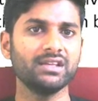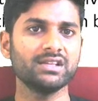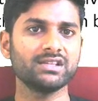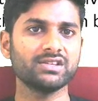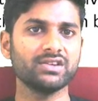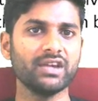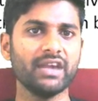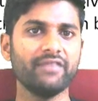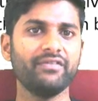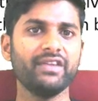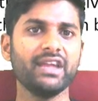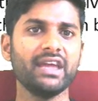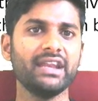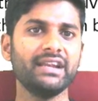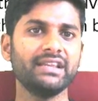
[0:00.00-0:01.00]
So every
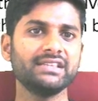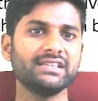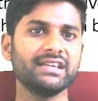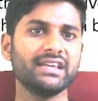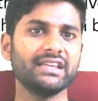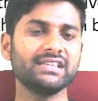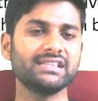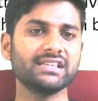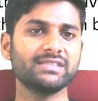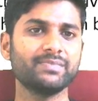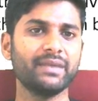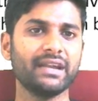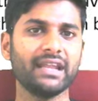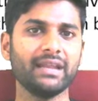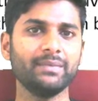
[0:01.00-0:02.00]
year it is increases
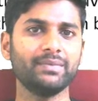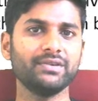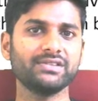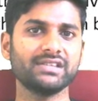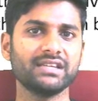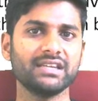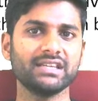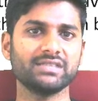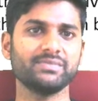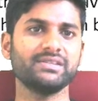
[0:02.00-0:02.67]
by 10%